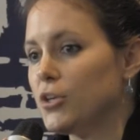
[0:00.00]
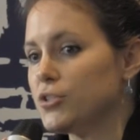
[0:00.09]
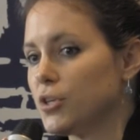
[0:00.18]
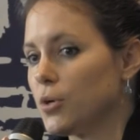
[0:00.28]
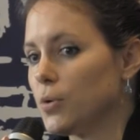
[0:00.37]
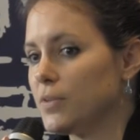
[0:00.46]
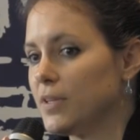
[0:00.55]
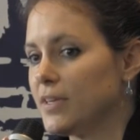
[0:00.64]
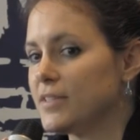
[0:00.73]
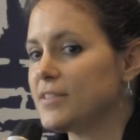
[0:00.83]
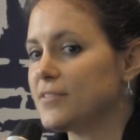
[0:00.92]
So
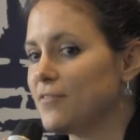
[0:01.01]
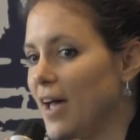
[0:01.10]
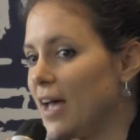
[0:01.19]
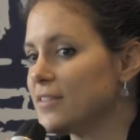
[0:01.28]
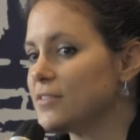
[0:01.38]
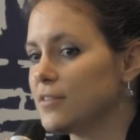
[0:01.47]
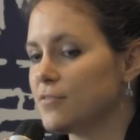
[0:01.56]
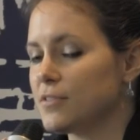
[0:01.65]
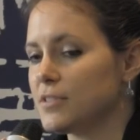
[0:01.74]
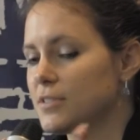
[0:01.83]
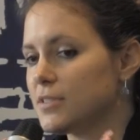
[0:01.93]
there is a vast
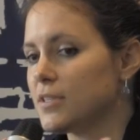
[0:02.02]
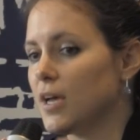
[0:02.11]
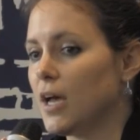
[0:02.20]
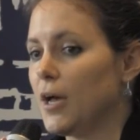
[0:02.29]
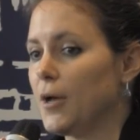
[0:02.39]
difference